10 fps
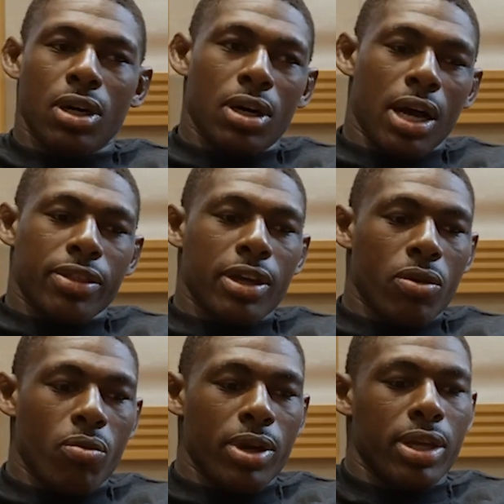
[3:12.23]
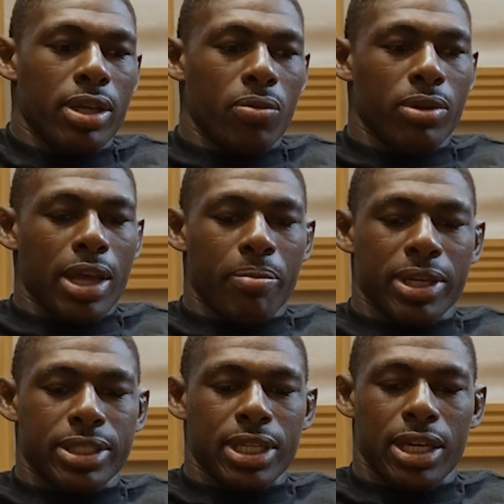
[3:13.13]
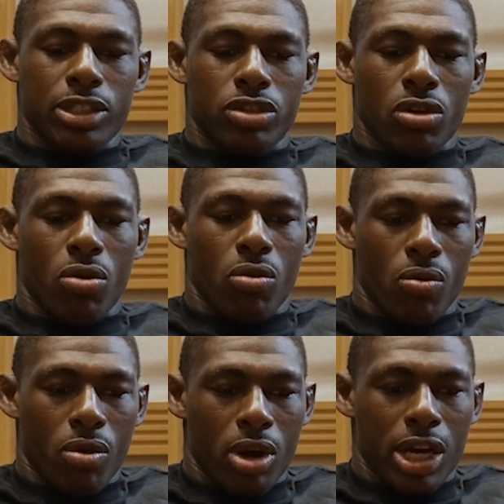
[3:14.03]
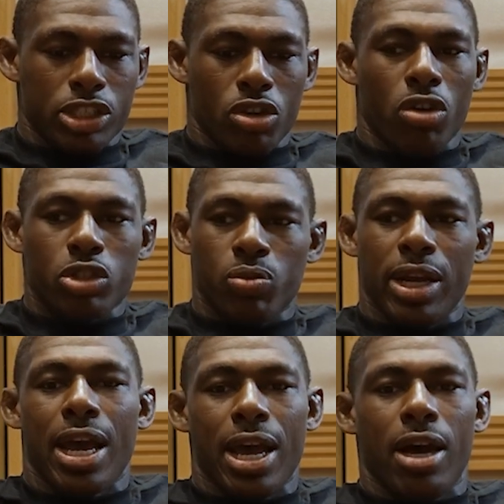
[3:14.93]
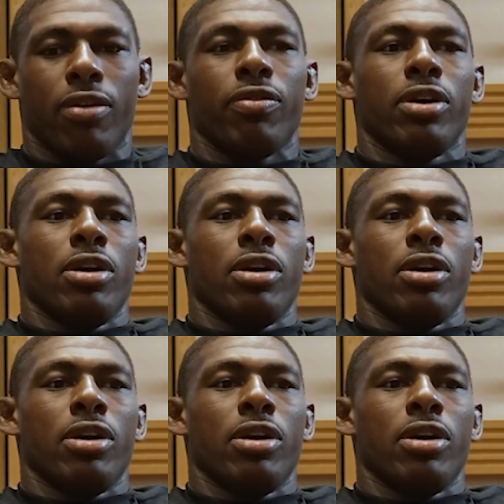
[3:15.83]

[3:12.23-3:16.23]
I think with that being said, you know, as long as we have,